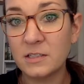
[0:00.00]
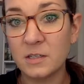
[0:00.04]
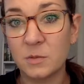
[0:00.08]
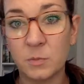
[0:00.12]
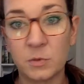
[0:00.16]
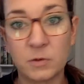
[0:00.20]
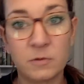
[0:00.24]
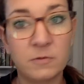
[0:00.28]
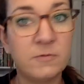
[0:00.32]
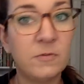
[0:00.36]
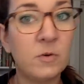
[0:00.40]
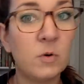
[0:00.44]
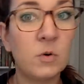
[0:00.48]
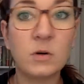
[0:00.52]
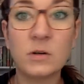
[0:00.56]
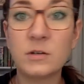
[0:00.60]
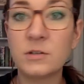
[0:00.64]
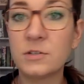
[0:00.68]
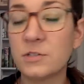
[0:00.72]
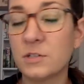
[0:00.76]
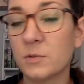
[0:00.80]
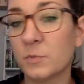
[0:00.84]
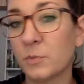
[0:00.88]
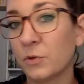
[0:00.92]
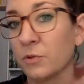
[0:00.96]
some were 4s,
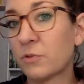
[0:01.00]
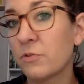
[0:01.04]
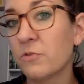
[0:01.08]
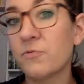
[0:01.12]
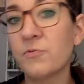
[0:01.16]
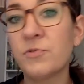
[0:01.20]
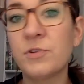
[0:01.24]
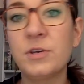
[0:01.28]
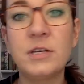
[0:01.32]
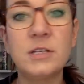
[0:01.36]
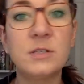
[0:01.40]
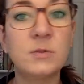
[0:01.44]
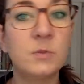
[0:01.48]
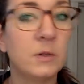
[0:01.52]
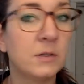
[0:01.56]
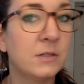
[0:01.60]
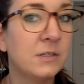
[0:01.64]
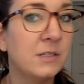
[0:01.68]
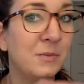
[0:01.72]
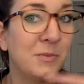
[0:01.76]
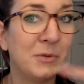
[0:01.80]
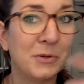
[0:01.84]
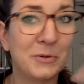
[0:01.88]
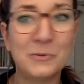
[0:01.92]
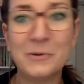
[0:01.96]
some were 3s,
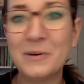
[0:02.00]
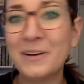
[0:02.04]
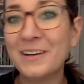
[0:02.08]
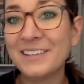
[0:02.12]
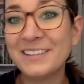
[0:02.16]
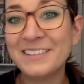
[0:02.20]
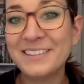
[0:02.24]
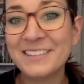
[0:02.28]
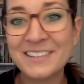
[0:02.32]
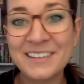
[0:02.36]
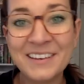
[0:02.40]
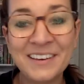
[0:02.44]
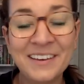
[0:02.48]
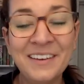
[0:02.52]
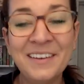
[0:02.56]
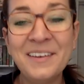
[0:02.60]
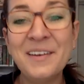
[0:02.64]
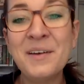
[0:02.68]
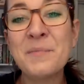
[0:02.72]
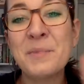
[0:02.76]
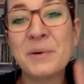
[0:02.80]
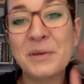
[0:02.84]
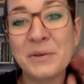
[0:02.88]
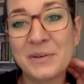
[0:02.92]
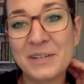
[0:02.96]
some were 1s,
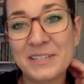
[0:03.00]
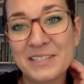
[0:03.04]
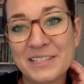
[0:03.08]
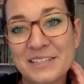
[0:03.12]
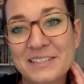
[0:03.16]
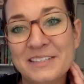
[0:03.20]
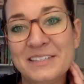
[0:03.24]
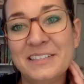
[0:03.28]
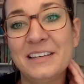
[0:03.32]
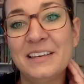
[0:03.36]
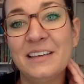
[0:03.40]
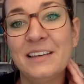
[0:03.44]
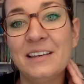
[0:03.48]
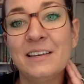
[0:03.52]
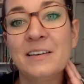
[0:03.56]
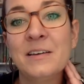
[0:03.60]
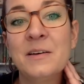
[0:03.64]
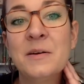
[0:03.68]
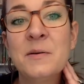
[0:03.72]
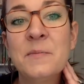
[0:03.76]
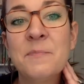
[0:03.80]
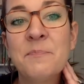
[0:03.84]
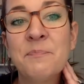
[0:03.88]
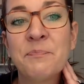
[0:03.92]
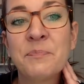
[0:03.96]
but you get to see
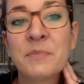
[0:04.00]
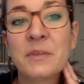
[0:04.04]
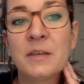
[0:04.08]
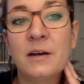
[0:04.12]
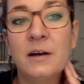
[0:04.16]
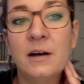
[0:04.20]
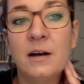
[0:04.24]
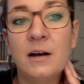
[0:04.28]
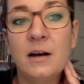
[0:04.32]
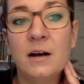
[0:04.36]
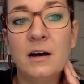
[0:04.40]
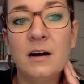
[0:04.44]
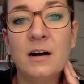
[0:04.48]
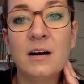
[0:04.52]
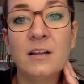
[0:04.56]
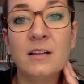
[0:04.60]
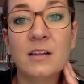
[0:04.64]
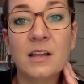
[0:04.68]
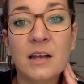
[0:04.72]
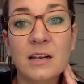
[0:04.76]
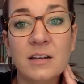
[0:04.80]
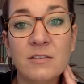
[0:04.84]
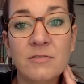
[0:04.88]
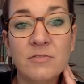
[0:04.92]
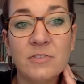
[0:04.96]
a
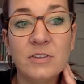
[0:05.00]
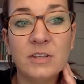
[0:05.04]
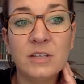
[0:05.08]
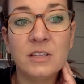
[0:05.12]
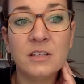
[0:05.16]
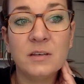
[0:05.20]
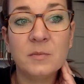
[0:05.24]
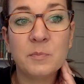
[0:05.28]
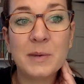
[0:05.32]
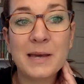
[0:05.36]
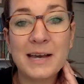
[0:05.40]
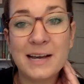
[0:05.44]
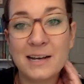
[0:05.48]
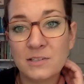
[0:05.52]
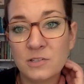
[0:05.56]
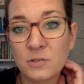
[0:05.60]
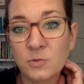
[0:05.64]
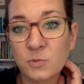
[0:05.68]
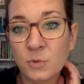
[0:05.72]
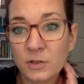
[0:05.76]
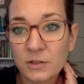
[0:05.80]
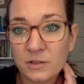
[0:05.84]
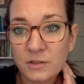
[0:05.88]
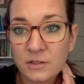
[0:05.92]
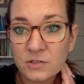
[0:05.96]
lot of the past
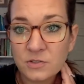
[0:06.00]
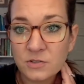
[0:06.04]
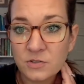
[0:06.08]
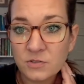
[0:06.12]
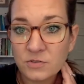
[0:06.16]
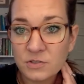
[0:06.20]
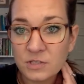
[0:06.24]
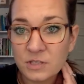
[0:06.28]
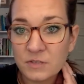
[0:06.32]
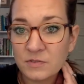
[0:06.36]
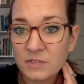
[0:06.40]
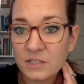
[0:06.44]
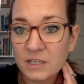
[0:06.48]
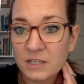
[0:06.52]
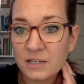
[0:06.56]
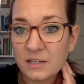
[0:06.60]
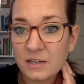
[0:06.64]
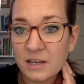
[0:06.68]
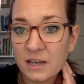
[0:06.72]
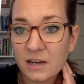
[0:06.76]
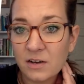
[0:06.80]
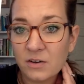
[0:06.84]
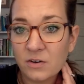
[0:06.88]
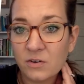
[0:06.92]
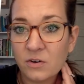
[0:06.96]
work that students have done,
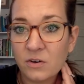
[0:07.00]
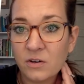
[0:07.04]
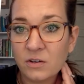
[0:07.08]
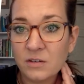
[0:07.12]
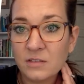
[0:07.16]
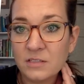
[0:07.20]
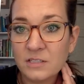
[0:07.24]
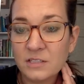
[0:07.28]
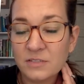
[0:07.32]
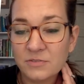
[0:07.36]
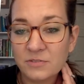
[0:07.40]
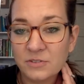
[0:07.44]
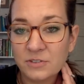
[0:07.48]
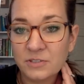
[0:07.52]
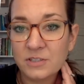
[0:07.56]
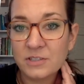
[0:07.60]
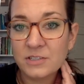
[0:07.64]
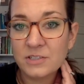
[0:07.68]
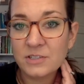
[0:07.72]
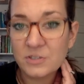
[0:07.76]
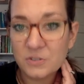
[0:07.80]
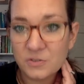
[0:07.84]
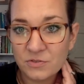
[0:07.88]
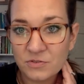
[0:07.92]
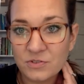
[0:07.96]
how different
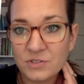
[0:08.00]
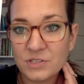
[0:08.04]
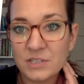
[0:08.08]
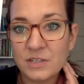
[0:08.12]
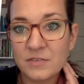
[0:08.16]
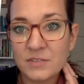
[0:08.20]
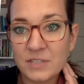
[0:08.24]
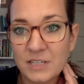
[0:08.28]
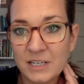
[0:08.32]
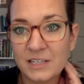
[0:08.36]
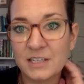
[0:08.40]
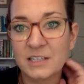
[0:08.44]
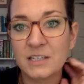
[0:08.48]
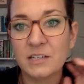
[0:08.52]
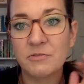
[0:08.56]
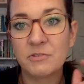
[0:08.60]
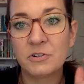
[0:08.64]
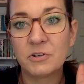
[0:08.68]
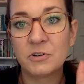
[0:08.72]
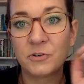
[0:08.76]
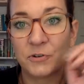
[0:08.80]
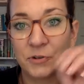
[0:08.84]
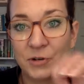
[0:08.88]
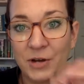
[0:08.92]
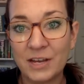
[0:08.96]
students have taken
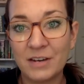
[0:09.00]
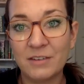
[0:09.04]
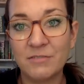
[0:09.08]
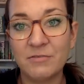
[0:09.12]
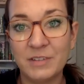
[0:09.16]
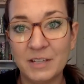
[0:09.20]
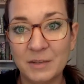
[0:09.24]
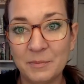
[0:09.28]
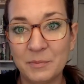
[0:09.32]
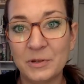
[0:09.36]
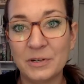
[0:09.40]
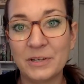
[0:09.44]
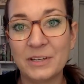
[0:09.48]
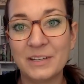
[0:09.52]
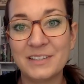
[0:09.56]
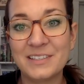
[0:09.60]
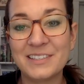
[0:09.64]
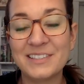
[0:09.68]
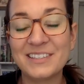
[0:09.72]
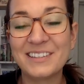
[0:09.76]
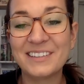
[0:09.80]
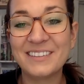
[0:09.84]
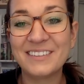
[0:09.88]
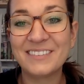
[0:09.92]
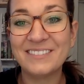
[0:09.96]
different creative
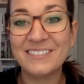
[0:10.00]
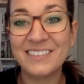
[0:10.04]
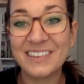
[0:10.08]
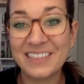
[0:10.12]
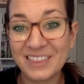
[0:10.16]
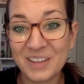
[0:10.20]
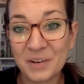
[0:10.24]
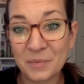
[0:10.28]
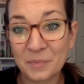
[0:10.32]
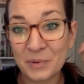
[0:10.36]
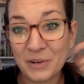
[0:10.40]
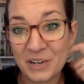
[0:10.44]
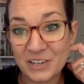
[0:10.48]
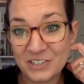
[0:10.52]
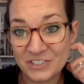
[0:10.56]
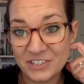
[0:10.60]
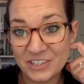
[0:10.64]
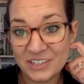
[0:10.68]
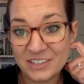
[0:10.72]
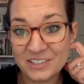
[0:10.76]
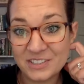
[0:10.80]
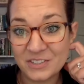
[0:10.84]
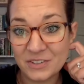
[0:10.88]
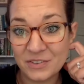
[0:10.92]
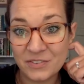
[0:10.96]
liberties with their
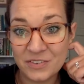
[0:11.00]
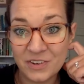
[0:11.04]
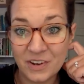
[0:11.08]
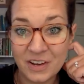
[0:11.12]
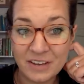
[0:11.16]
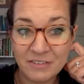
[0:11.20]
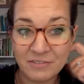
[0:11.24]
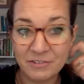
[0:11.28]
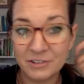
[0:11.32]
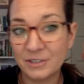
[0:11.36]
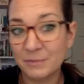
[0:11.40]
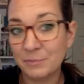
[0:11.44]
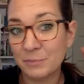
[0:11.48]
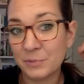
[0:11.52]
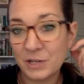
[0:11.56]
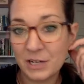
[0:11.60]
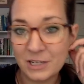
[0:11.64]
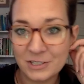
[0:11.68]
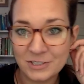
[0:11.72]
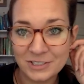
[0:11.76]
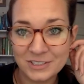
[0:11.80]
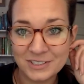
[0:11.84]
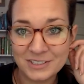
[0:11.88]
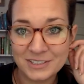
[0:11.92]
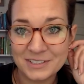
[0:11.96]
project. So every
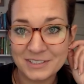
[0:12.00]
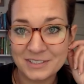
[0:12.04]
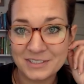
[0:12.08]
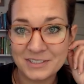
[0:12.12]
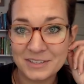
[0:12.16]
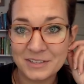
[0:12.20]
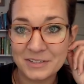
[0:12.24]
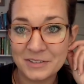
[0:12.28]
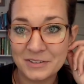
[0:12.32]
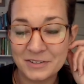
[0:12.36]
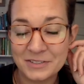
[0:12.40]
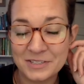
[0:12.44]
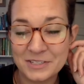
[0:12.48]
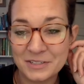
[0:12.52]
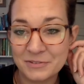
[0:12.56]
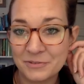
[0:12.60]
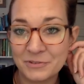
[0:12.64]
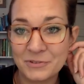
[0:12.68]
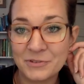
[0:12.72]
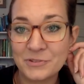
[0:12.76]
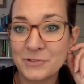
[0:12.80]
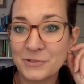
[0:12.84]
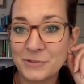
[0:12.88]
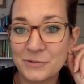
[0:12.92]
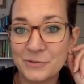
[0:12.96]
project is
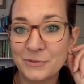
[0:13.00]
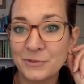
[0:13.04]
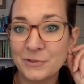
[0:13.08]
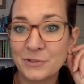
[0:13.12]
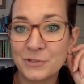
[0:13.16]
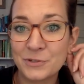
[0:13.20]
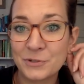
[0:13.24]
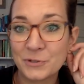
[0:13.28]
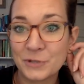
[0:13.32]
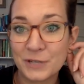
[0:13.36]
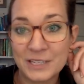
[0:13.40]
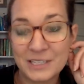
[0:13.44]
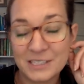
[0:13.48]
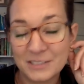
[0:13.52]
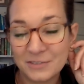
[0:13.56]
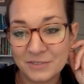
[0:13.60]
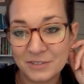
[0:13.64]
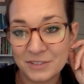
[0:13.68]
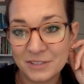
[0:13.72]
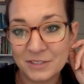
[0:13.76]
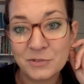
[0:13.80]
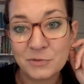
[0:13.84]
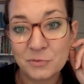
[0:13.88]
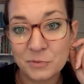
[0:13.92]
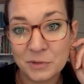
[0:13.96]
different students' creativity.
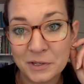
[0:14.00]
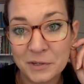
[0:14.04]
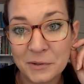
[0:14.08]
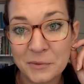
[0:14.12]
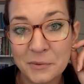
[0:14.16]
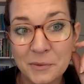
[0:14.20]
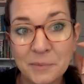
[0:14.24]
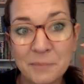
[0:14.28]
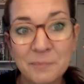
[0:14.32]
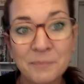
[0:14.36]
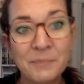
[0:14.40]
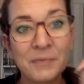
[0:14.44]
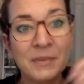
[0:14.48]
It's really cool.